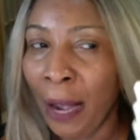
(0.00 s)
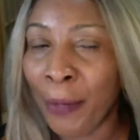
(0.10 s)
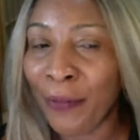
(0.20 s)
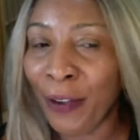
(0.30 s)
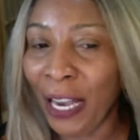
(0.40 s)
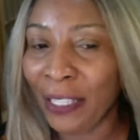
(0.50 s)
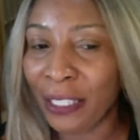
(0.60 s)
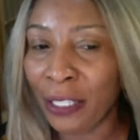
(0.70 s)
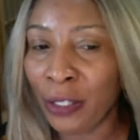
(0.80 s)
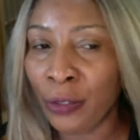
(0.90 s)
I'm
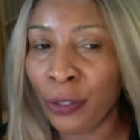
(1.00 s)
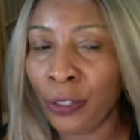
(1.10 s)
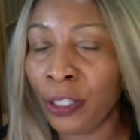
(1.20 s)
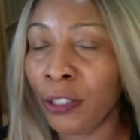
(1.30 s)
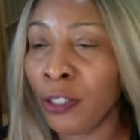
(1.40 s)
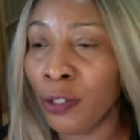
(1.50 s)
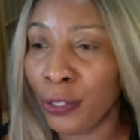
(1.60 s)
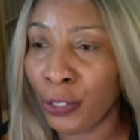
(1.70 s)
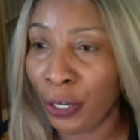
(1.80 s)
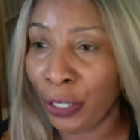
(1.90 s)
advising you to
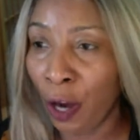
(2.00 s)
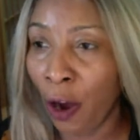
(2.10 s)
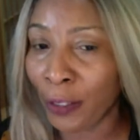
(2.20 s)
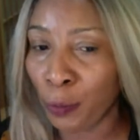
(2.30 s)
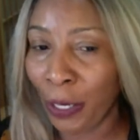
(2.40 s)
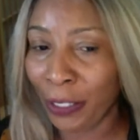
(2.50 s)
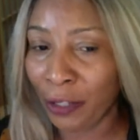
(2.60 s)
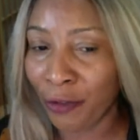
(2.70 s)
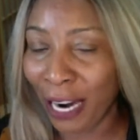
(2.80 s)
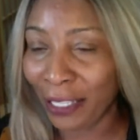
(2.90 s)
use your dark spot
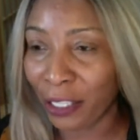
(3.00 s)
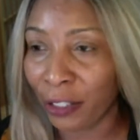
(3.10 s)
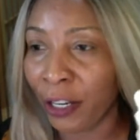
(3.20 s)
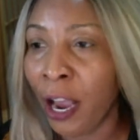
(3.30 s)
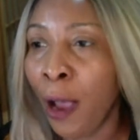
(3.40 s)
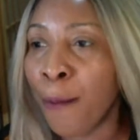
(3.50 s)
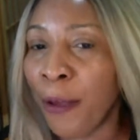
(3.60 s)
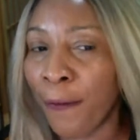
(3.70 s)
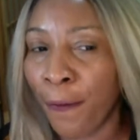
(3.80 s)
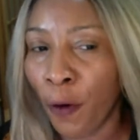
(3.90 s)
corrector
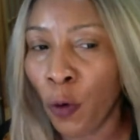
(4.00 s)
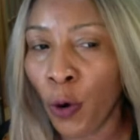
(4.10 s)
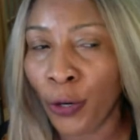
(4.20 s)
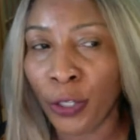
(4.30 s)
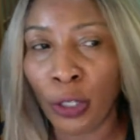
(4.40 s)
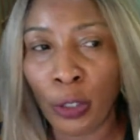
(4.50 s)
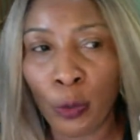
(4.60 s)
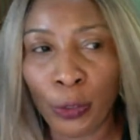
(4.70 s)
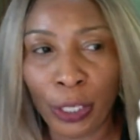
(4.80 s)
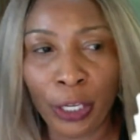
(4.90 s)
before you
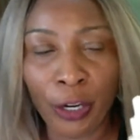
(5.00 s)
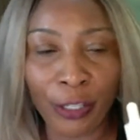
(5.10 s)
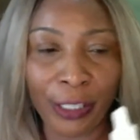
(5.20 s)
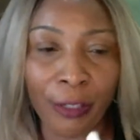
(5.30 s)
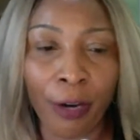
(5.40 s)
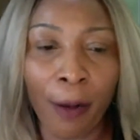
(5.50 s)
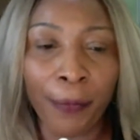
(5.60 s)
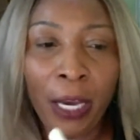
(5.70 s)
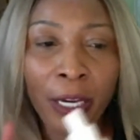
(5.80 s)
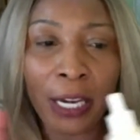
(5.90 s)
use your serum.
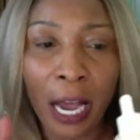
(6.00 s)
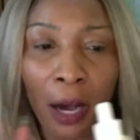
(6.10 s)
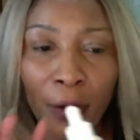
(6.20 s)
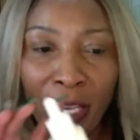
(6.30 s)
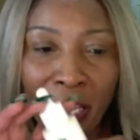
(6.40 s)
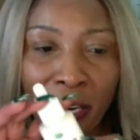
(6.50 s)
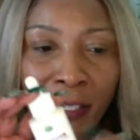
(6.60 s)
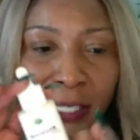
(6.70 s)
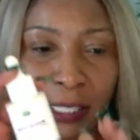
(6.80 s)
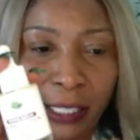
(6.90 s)
Now, here
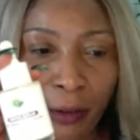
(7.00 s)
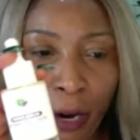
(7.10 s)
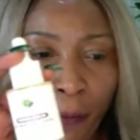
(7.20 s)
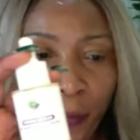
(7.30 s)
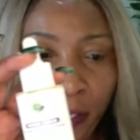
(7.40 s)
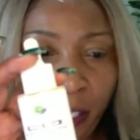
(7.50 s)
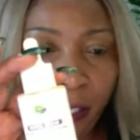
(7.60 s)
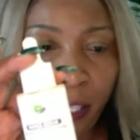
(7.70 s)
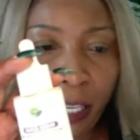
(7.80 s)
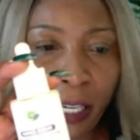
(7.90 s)
is a serum. This
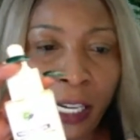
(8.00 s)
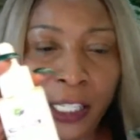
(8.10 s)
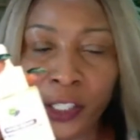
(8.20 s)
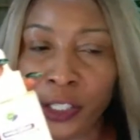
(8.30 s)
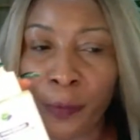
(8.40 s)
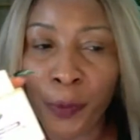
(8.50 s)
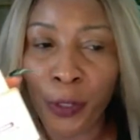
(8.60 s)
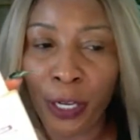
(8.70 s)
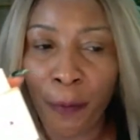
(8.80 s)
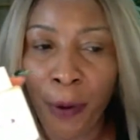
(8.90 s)
is the Khichi
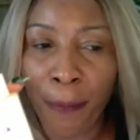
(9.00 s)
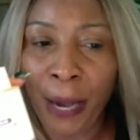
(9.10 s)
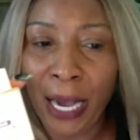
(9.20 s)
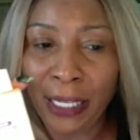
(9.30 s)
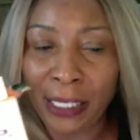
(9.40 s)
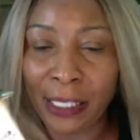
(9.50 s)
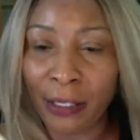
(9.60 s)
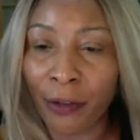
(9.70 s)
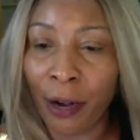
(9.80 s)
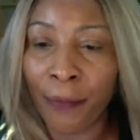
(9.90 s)
Beauty Papaya
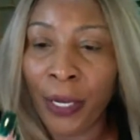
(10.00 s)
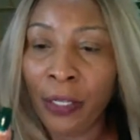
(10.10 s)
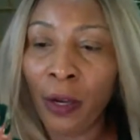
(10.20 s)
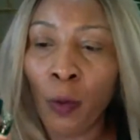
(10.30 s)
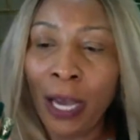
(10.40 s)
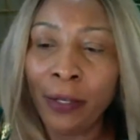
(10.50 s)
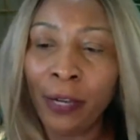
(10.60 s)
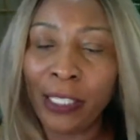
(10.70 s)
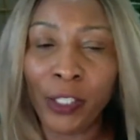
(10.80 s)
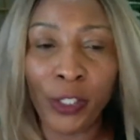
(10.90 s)
Serum. Now, why do
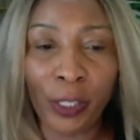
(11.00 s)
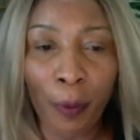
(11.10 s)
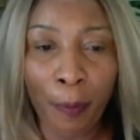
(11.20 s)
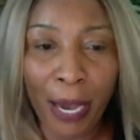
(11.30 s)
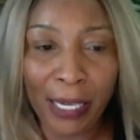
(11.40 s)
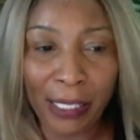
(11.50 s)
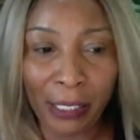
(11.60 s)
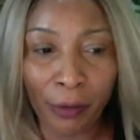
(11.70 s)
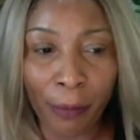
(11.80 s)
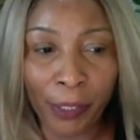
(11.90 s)
I choose the papaya
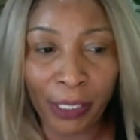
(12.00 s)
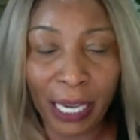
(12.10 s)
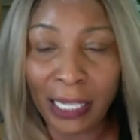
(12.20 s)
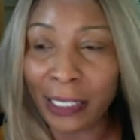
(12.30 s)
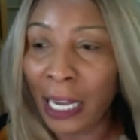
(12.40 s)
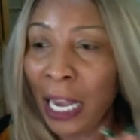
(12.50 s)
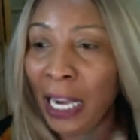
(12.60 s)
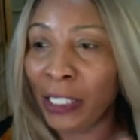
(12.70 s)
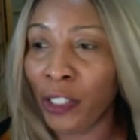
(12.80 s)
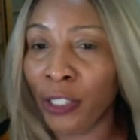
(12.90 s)
serum tonight?
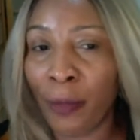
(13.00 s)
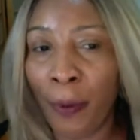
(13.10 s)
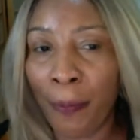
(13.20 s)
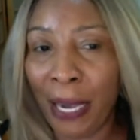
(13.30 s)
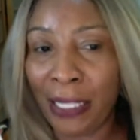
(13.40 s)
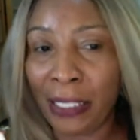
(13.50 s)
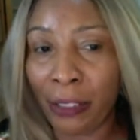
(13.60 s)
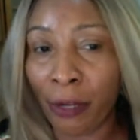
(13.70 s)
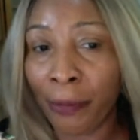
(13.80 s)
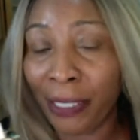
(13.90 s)
I choose the papaya
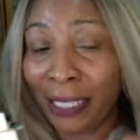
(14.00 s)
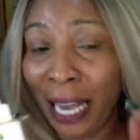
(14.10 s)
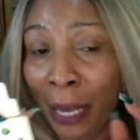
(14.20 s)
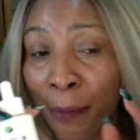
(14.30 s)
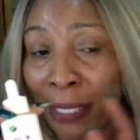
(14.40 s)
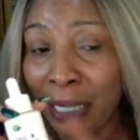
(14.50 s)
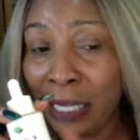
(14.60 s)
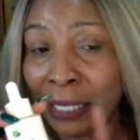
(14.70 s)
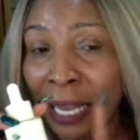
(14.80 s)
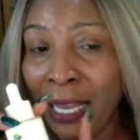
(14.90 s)
serum tonight
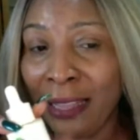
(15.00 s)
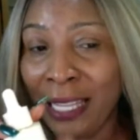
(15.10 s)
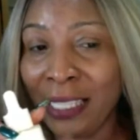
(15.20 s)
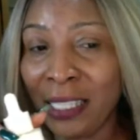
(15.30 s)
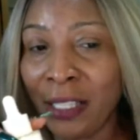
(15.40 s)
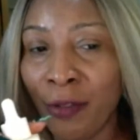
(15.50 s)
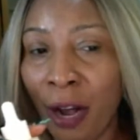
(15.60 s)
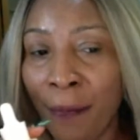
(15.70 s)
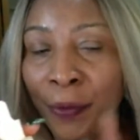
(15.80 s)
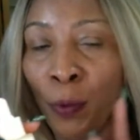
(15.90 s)
because this
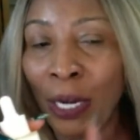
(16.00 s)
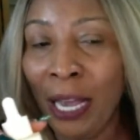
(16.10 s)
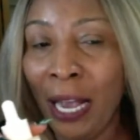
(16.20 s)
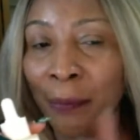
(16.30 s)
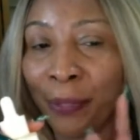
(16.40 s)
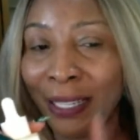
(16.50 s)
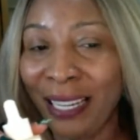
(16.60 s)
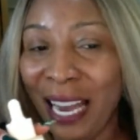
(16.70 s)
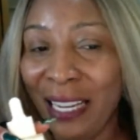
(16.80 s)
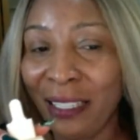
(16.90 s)
serum will help to
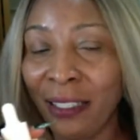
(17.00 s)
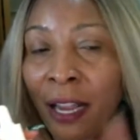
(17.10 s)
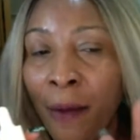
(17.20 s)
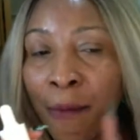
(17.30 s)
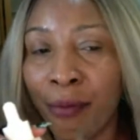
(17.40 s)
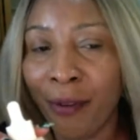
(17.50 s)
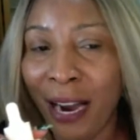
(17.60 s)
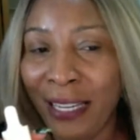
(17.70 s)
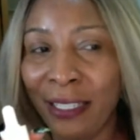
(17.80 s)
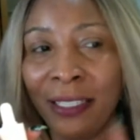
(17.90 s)
lighten,
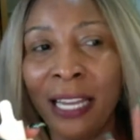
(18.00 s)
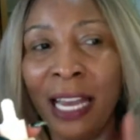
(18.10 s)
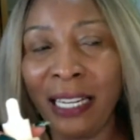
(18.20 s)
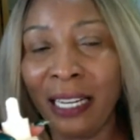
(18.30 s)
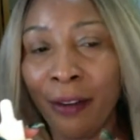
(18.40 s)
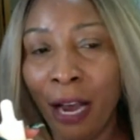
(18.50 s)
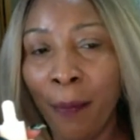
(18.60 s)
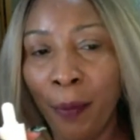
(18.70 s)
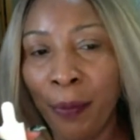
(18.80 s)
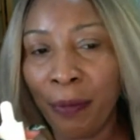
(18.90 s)
brighten, and clear
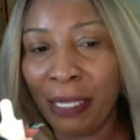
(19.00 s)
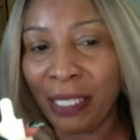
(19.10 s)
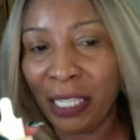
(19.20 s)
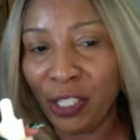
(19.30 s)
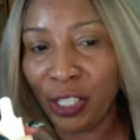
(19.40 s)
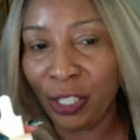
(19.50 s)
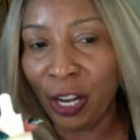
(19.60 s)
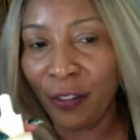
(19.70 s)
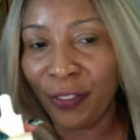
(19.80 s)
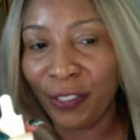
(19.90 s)
hyperpigmentation
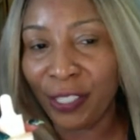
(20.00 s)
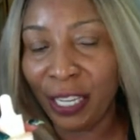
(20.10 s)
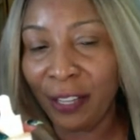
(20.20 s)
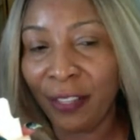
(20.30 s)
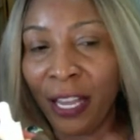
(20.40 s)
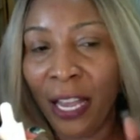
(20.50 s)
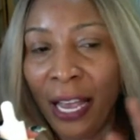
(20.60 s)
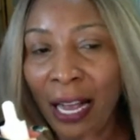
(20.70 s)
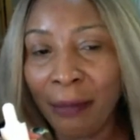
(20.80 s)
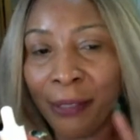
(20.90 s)
on the skin.
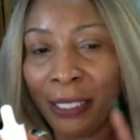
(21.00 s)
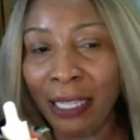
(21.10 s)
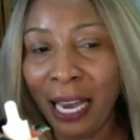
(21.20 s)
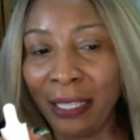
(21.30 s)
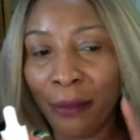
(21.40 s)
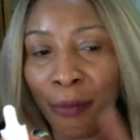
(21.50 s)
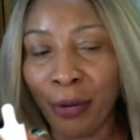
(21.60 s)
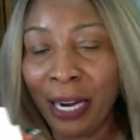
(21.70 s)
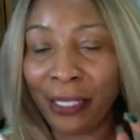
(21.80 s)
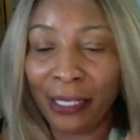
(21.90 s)
Help to lighten,
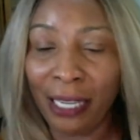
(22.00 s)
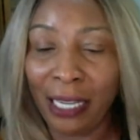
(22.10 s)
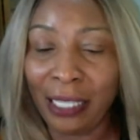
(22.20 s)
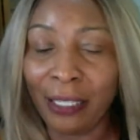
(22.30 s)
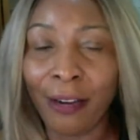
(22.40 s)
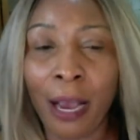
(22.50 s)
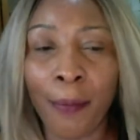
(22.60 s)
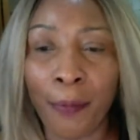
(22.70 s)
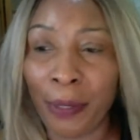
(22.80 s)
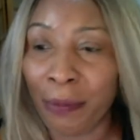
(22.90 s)
brighten, and clear
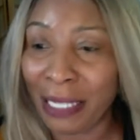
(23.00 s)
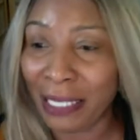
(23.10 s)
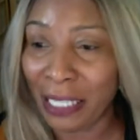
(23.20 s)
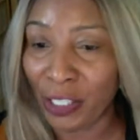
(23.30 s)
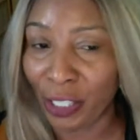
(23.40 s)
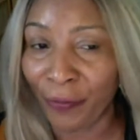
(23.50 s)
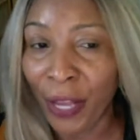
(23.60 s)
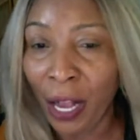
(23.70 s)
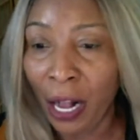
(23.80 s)
hyperpigmentation